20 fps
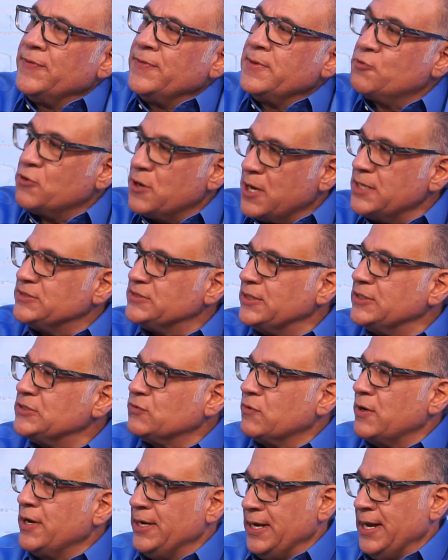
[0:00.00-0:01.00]
the process
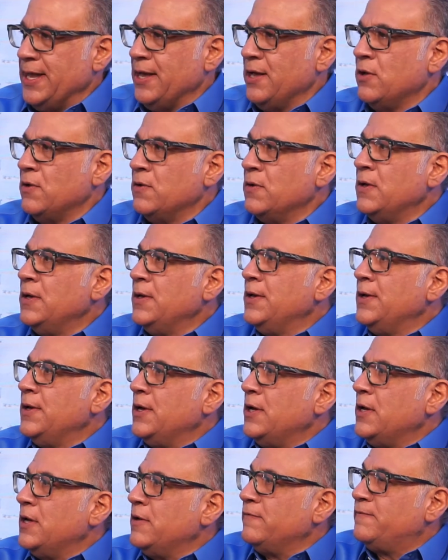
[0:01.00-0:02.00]
right now
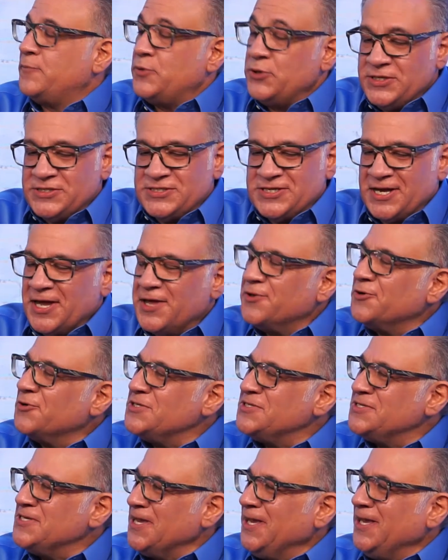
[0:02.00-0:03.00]
of putting together a
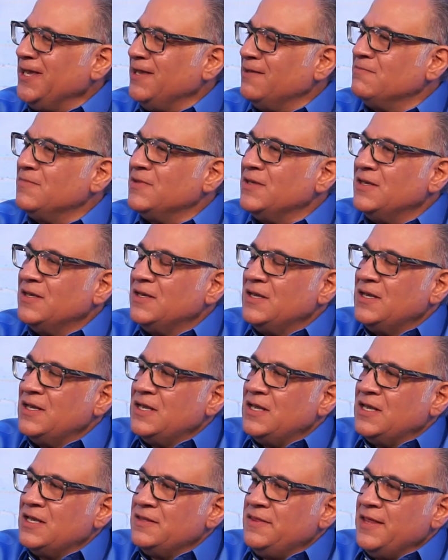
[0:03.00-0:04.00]
team
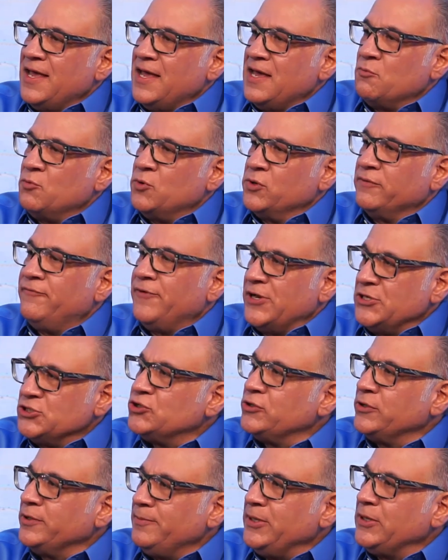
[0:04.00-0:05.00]
uh, that will
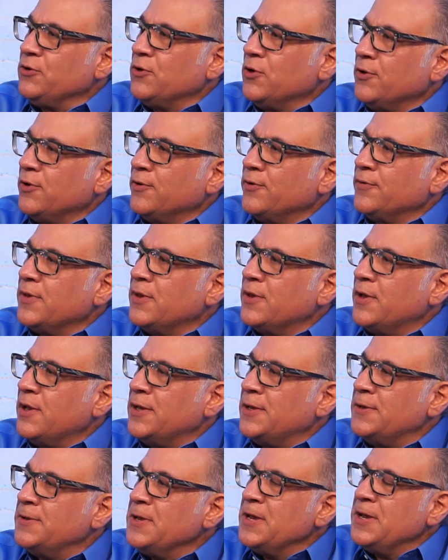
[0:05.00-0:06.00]
eventually be called
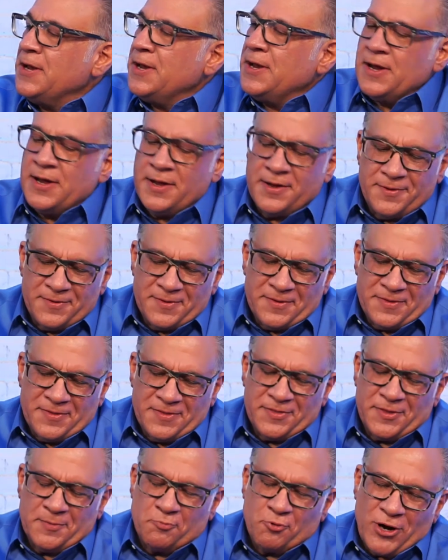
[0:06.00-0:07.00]
uh, uh,
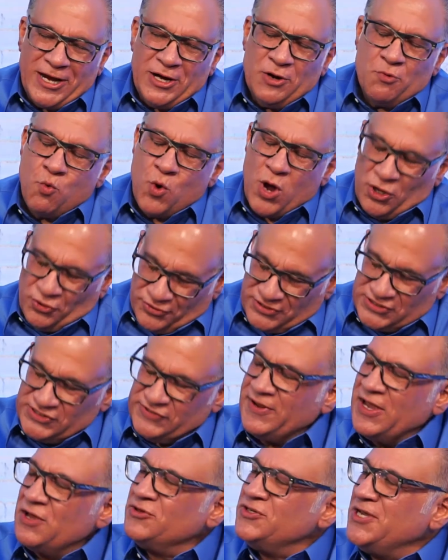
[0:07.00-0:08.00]
the Brain Wellness
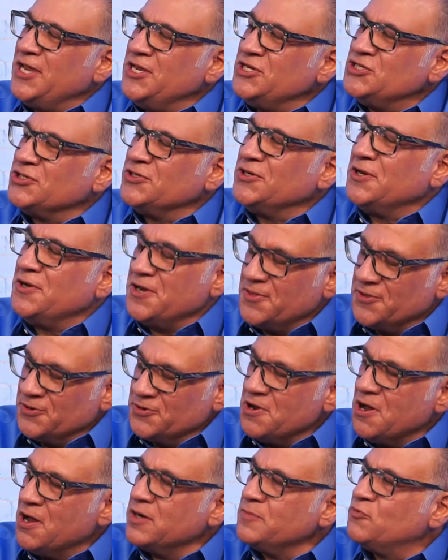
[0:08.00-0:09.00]
Foundation, another
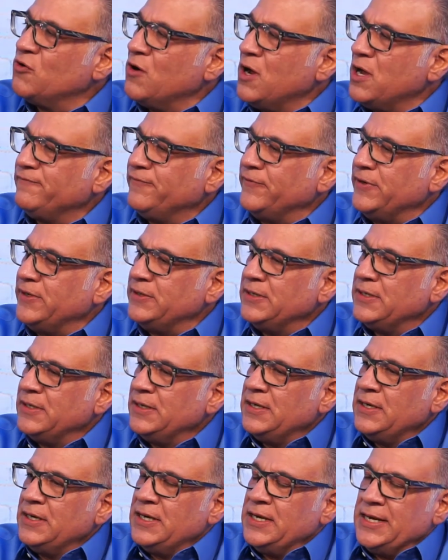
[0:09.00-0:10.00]
nonprofit.
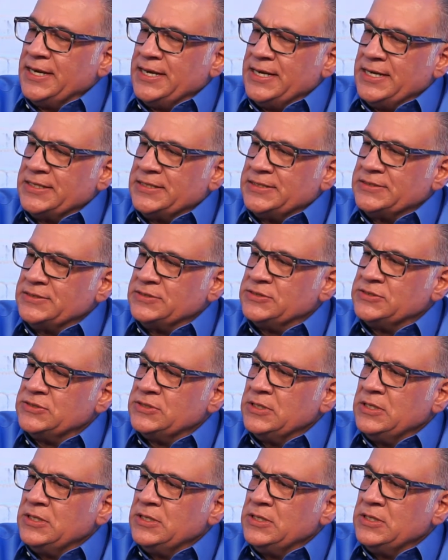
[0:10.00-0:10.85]
And